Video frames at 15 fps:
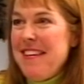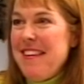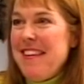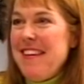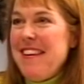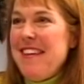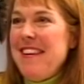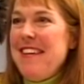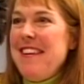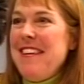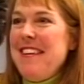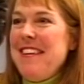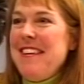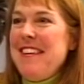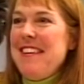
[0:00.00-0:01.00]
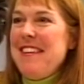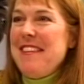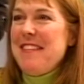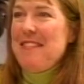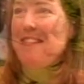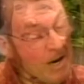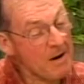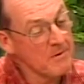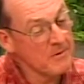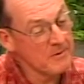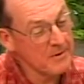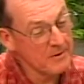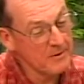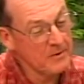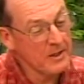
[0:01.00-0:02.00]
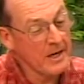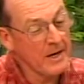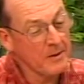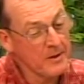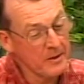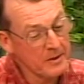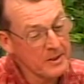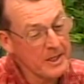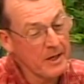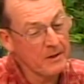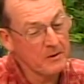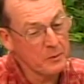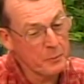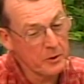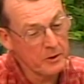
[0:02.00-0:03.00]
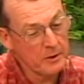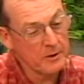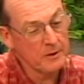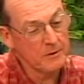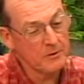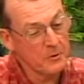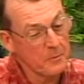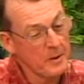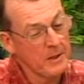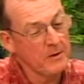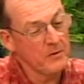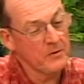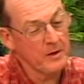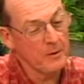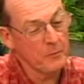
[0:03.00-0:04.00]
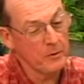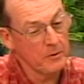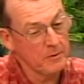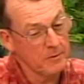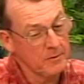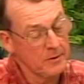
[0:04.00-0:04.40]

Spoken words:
Yes, the town. I think the town has put in a tremendous effort.